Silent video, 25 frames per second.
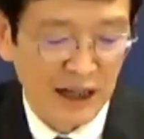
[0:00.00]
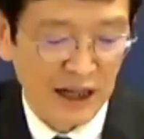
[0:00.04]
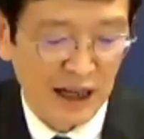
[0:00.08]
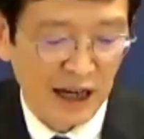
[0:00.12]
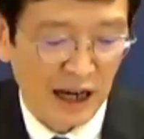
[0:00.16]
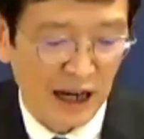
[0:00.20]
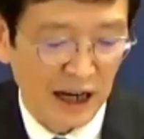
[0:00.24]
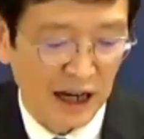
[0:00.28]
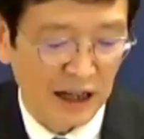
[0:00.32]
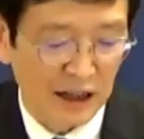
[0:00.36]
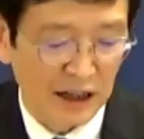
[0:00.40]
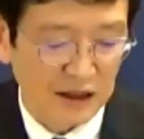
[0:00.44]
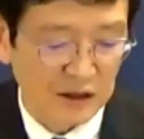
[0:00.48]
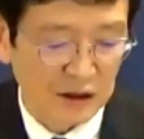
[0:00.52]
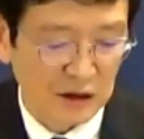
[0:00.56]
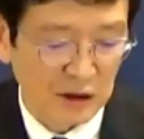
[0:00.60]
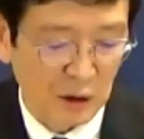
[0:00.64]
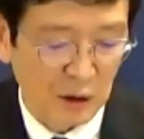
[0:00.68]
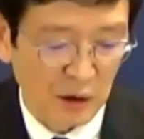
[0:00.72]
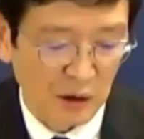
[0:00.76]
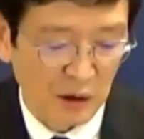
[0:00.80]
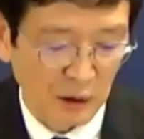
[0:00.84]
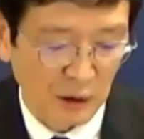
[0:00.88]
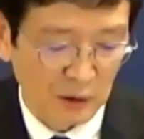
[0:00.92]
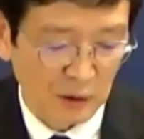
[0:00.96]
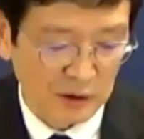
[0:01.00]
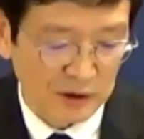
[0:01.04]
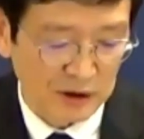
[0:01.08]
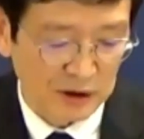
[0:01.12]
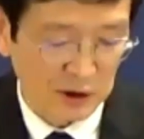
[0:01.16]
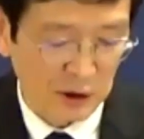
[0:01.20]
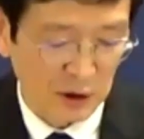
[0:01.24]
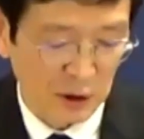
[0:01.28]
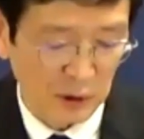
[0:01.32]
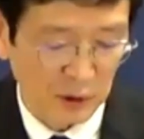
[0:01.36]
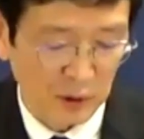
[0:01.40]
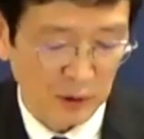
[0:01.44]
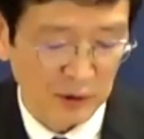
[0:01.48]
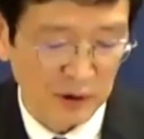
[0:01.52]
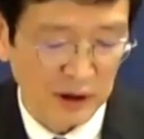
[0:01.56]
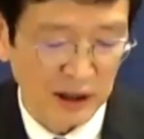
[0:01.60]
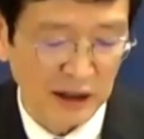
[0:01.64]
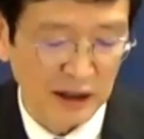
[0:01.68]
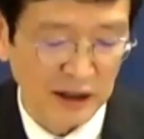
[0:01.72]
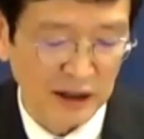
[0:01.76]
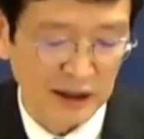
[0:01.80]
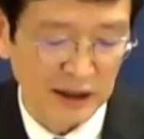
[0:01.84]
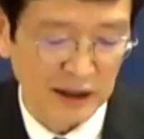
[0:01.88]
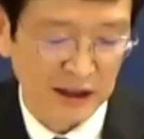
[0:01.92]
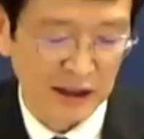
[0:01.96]
And also
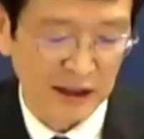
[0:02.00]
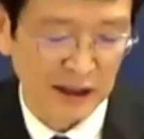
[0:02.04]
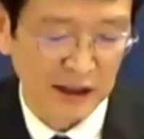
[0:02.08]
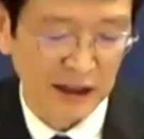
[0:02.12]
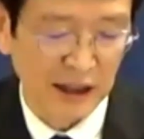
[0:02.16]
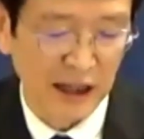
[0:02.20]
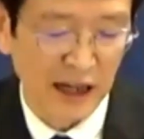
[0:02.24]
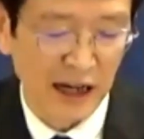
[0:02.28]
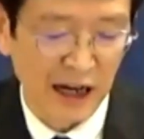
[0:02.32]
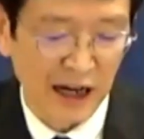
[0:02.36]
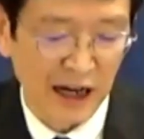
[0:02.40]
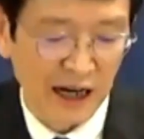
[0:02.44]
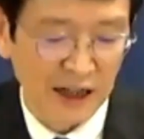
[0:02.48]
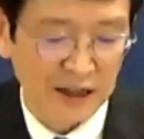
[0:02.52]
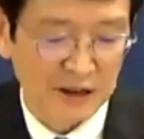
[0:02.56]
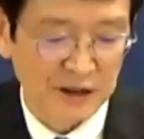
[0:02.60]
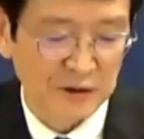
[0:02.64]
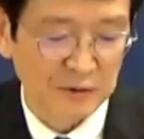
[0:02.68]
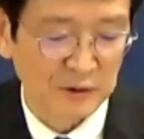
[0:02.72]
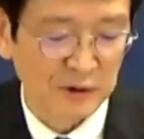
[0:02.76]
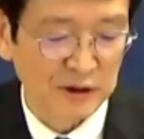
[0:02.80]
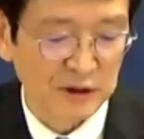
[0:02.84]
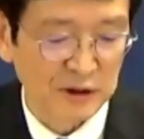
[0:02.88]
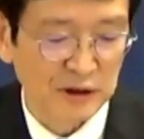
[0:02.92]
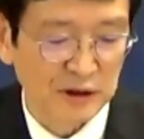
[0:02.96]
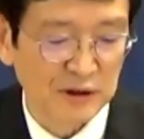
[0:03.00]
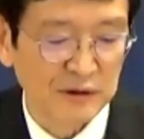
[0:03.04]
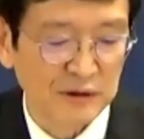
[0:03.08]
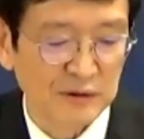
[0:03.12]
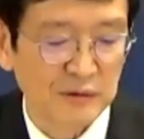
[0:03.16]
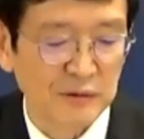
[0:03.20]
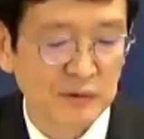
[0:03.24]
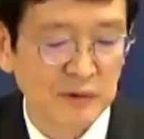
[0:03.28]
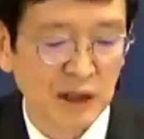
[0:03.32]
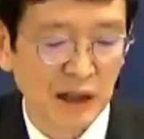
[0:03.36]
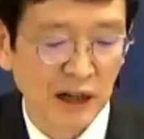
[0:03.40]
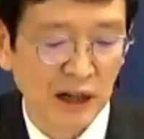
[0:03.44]
he has written